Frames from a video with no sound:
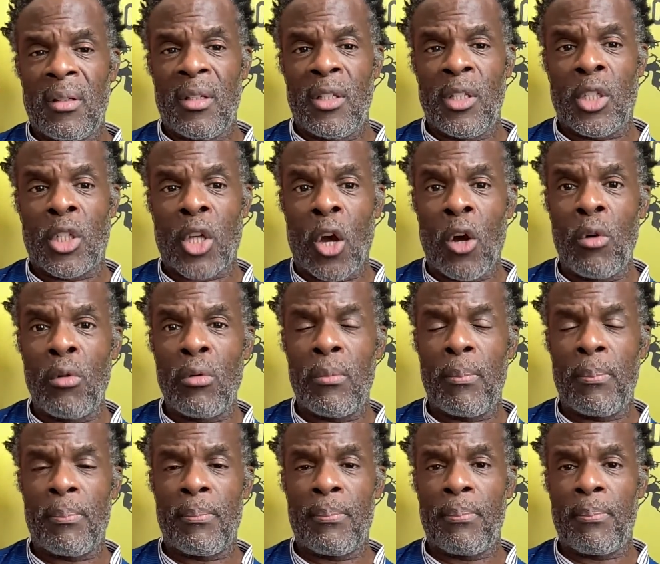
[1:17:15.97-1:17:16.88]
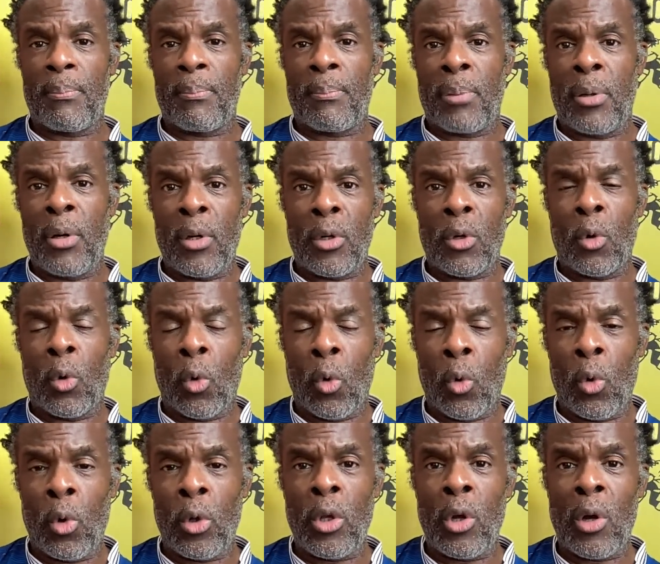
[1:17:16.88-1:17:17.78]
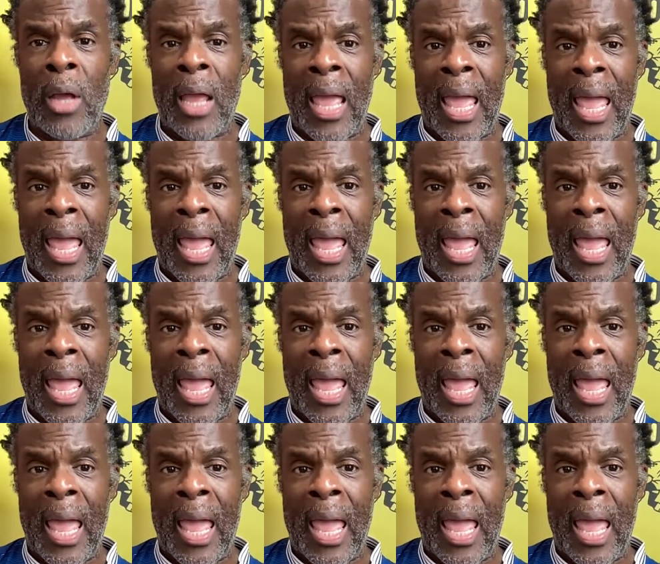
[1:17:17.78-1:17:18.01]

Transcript: don't put all your